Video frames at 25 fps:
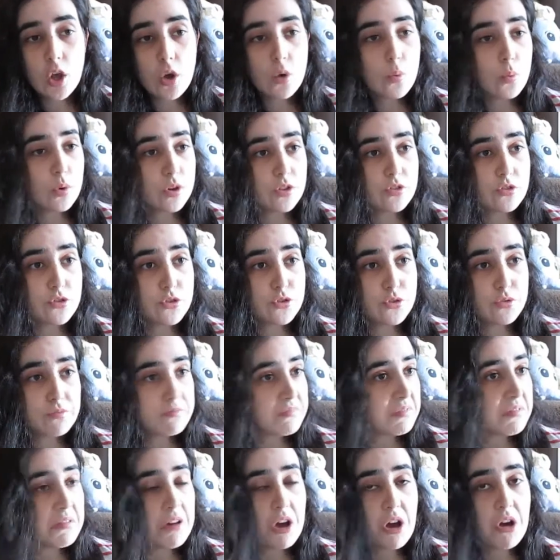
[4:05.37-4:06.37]
which
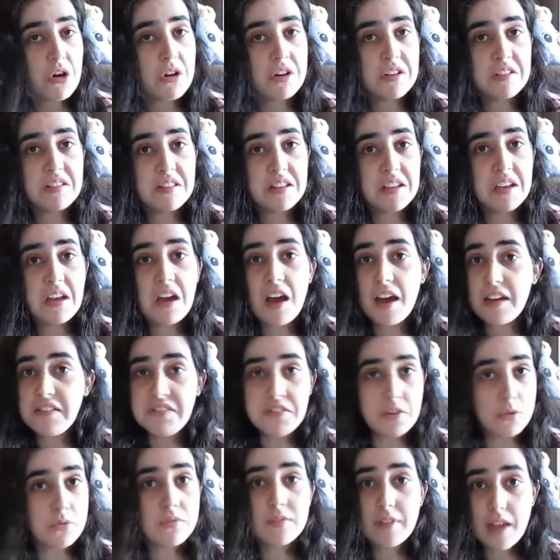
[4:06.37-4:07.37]
honestly I
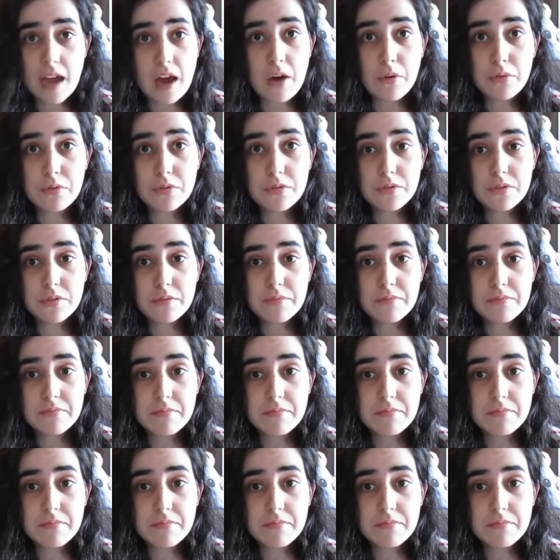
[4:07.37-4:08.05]
don't doubt,